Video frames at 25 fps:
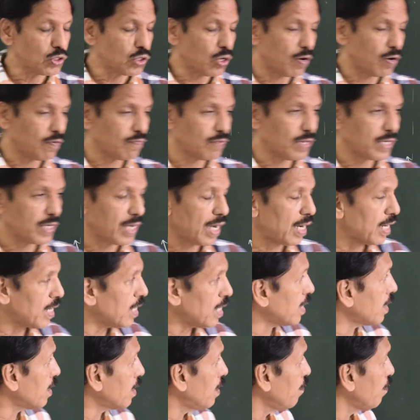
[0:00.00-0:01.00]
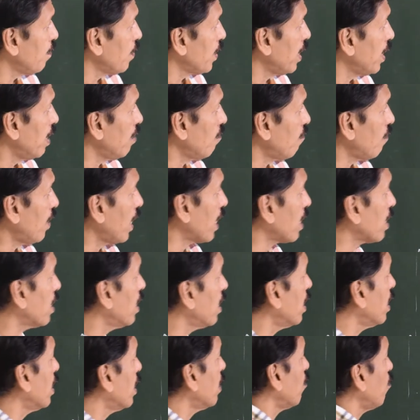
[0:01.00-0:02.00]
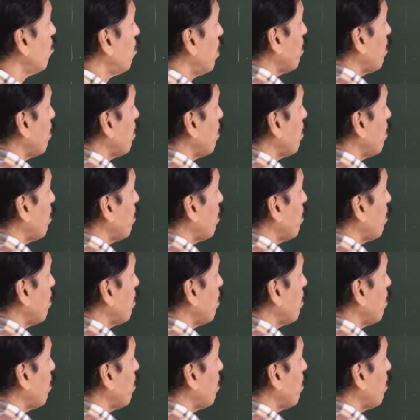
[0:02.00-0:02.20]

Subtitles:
of the target. In fact, when